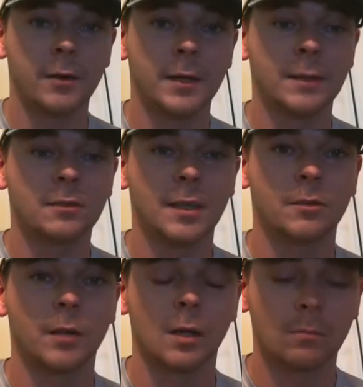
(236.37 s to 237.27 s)
and it
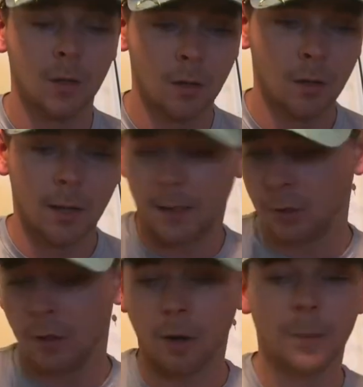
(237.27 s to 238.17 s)
sits there. And,
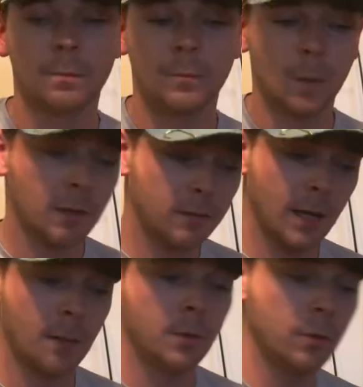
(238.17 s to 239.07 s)
you know, let's say
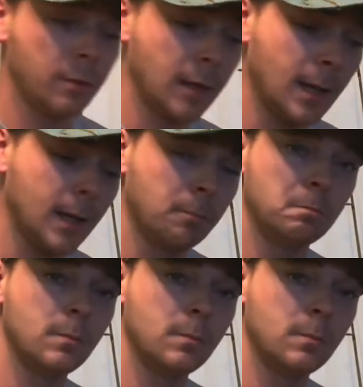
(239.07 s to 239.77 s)
I'm using a